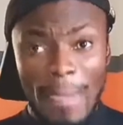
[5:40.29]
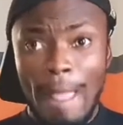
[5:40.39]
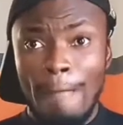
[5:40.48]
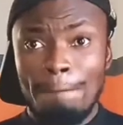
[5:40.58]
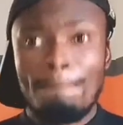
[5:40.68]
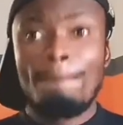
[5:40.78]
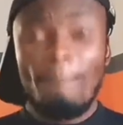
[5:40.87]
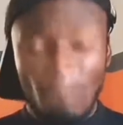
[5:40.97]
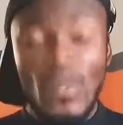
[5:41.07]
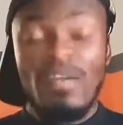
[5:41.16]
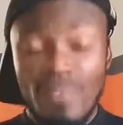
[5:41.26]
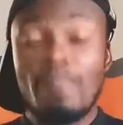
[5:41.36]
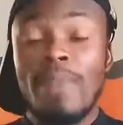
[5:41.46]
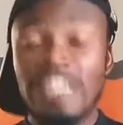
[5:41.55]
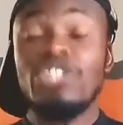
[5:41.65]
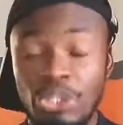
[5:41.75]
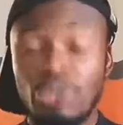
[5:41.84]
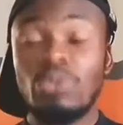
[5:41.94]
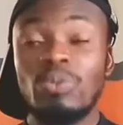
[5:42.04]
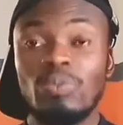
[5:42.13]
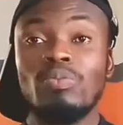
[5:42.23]
Yeah, the men
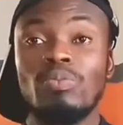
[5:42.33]
do.